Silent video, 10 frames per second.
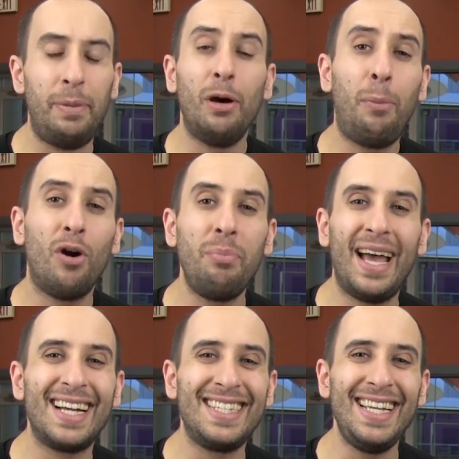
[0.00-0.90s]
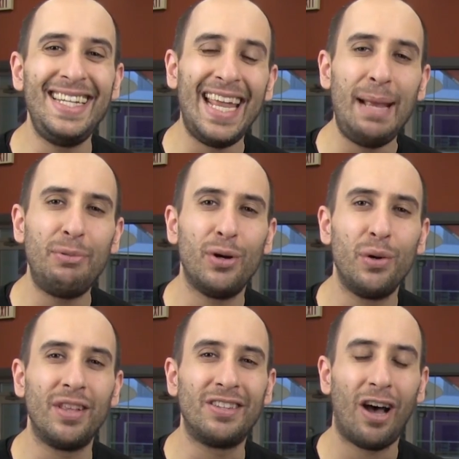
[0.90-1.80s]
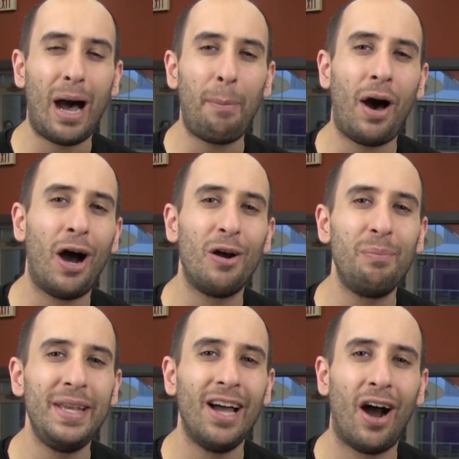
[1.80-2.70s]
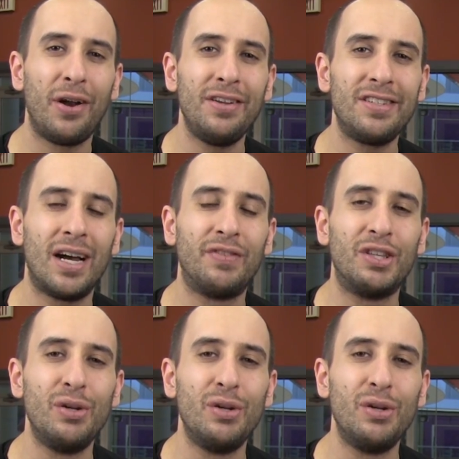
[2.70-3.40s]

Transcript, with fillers: Billboard magazine named her the top R&B artist of the